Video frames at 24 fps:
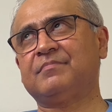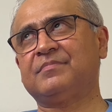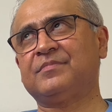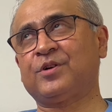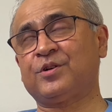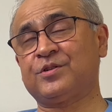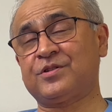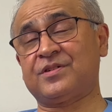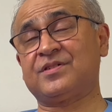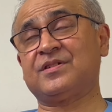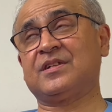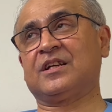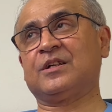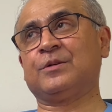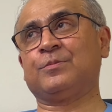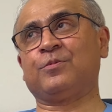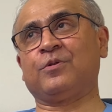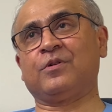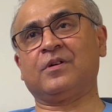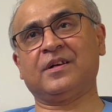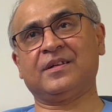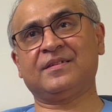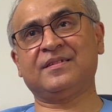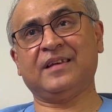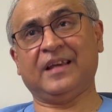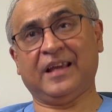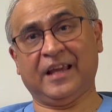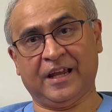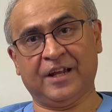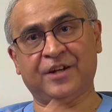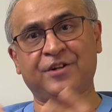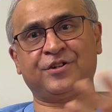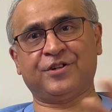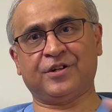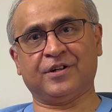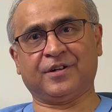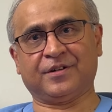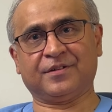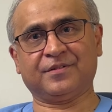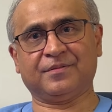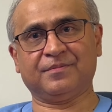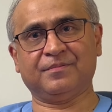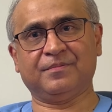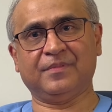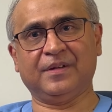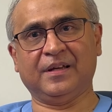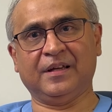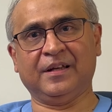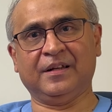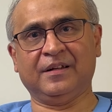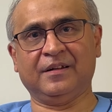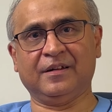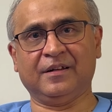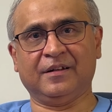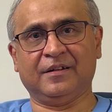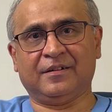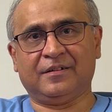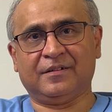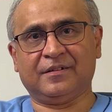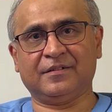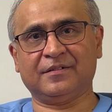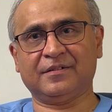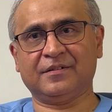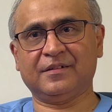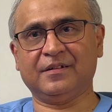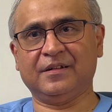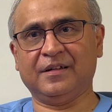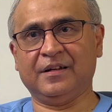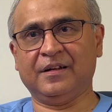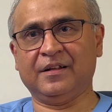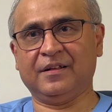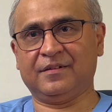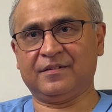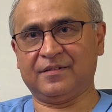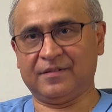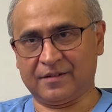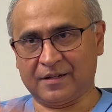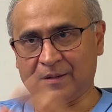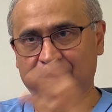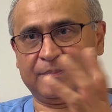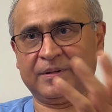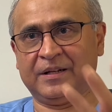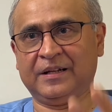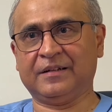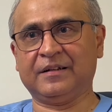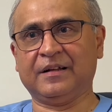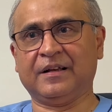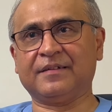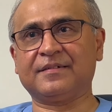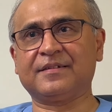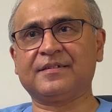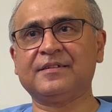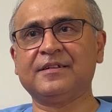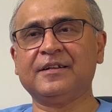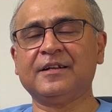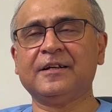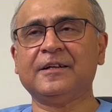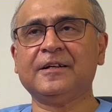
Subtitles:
not just Singapore, let's say Asia in its completeness.